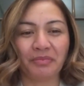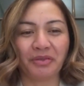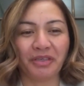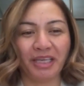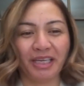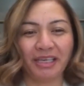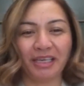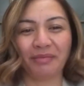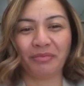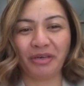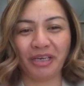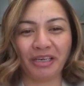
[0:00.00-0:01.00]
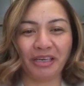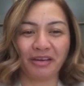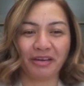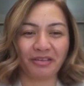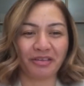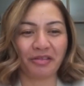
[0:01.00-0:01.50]
Morena
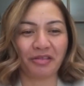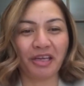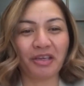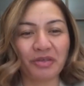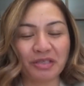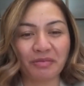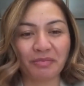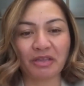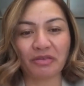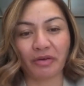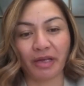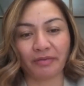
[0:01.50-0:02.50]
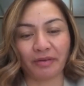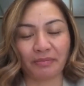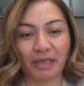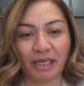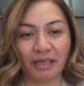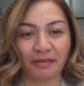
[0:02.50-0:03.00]
koutou. Thank you so much for
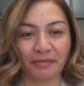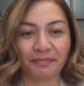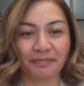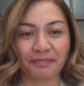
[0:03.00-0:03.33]
having me.